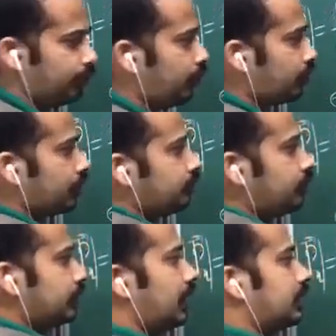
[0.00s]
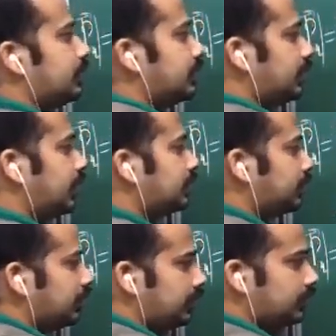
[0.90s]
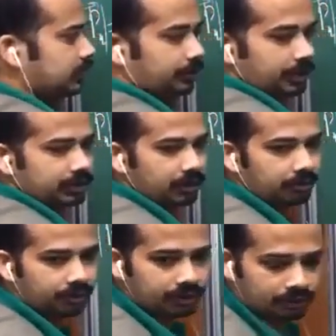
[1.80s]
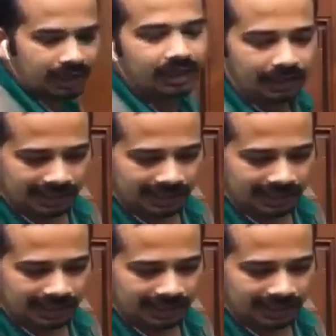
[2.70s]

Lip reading: If photons moves like this, it has some x component. Okay.